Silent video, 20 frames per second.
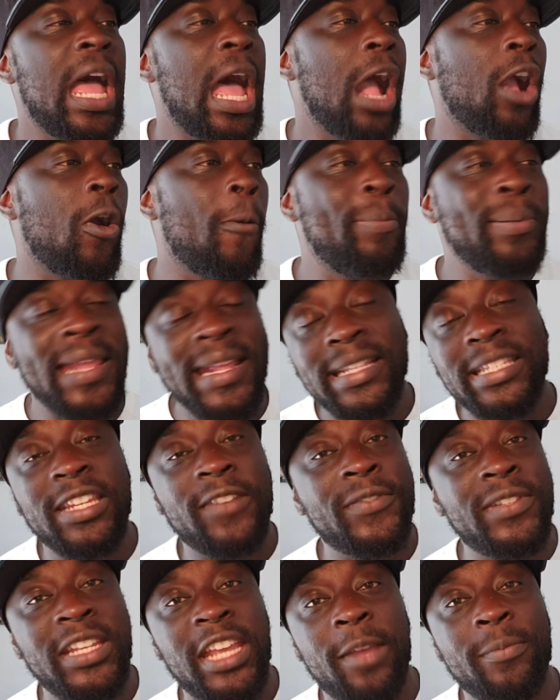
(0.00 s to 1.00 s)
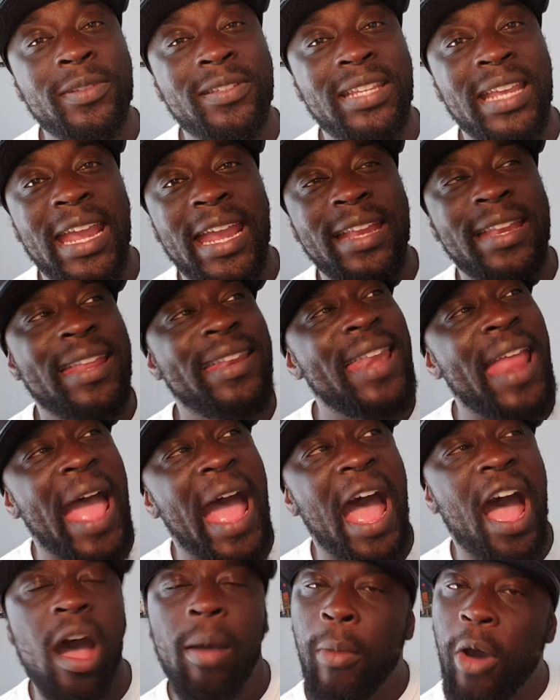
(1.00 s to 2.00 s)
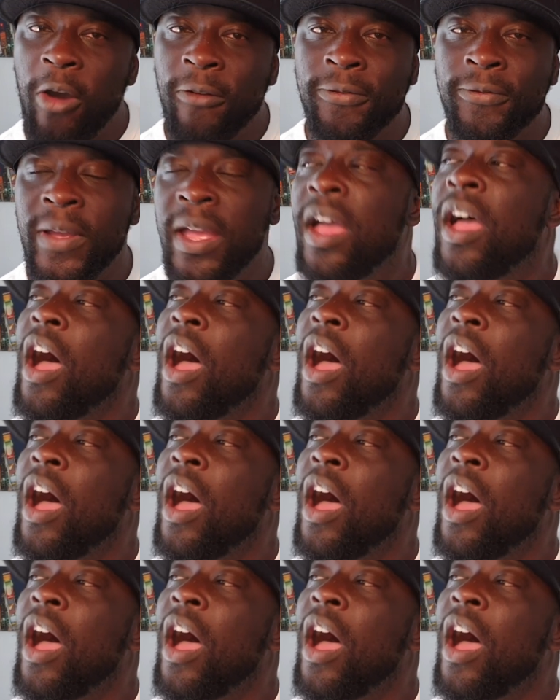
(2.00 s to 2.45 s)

I got plenty of DMs saying nah, I'm off.